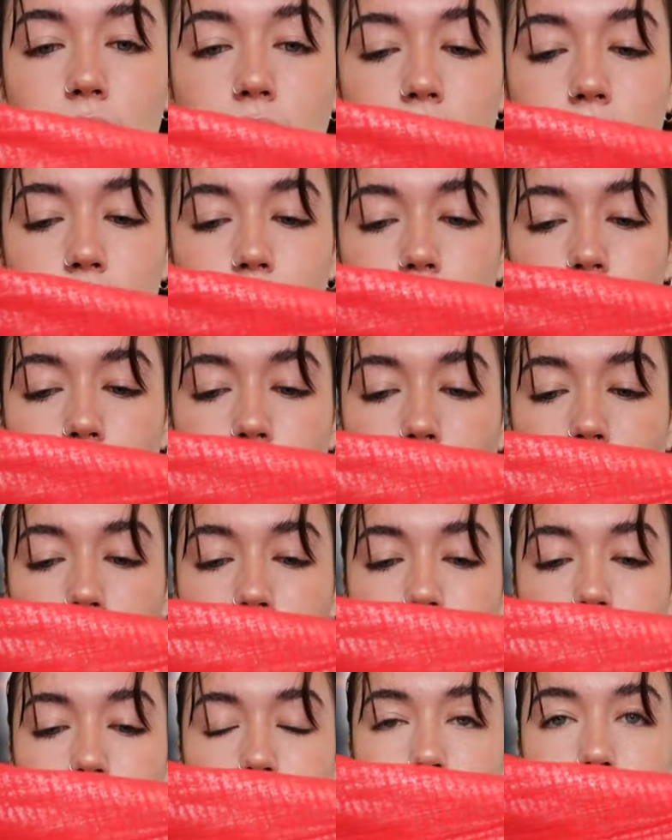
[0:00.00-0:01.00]
kind of
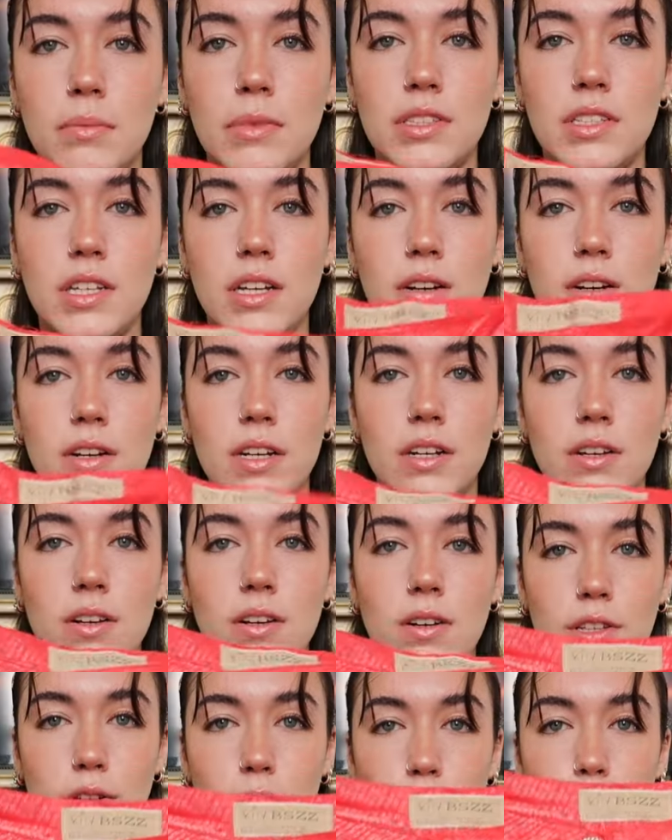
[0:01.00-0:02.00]
shiny
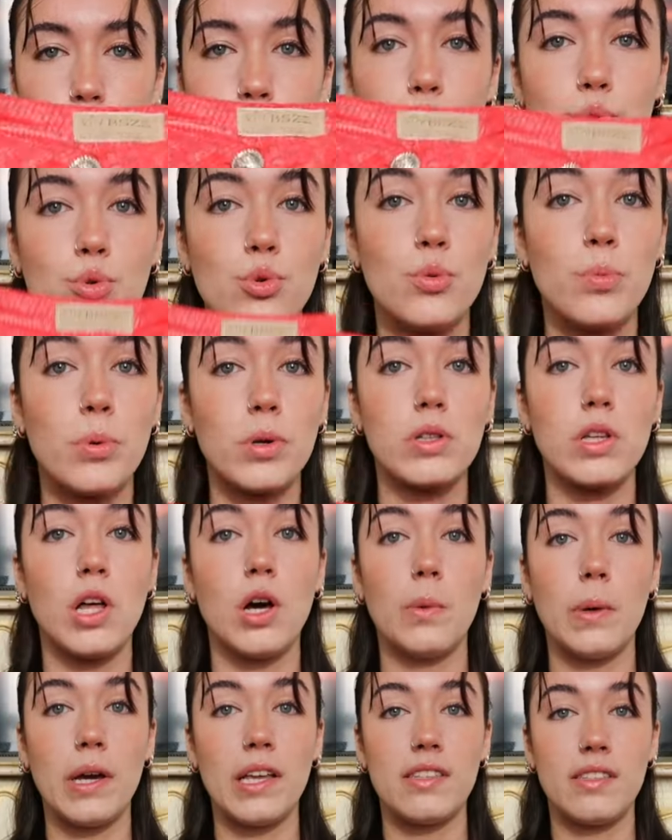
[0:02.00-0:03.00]
material. They're super
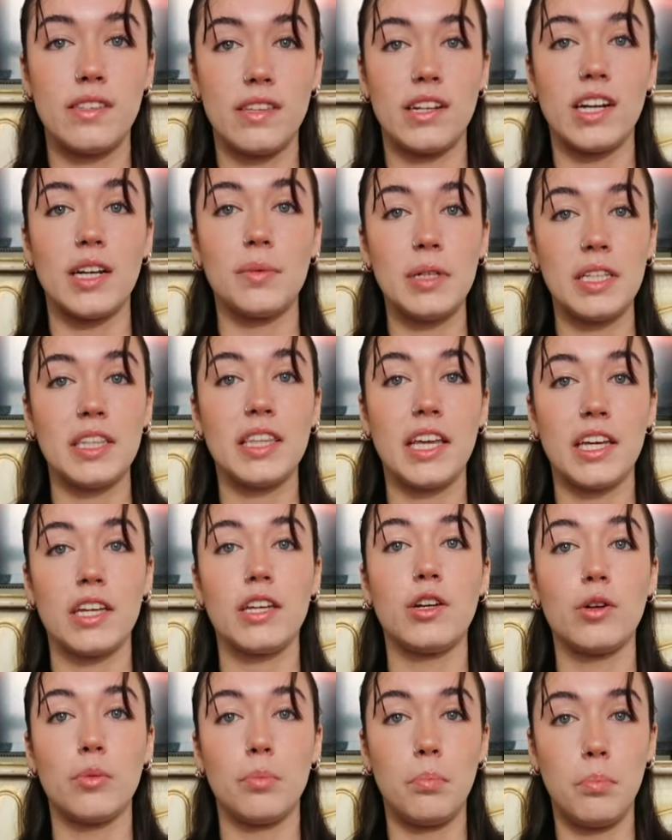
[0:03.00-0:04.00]
low-waisted. I mean
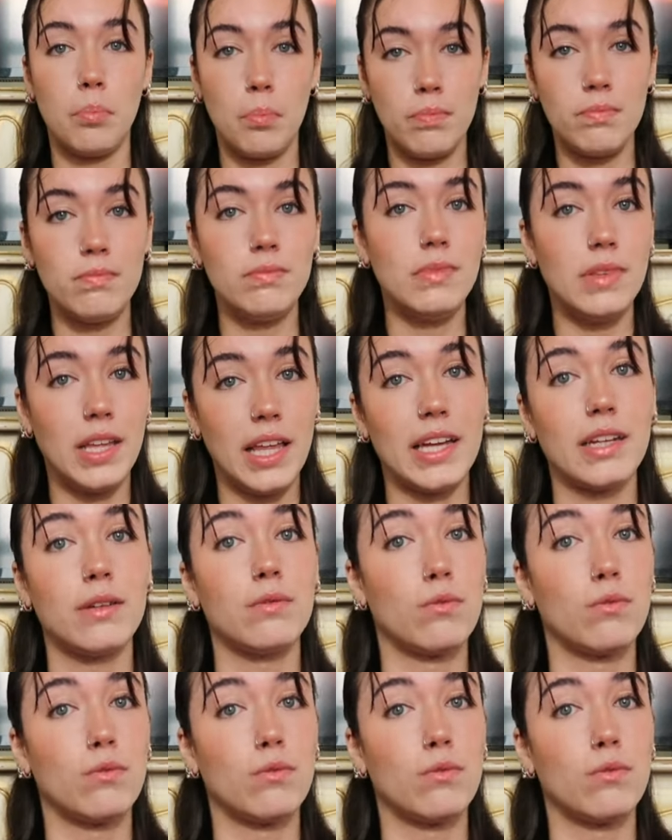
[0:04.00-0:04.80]
like you're like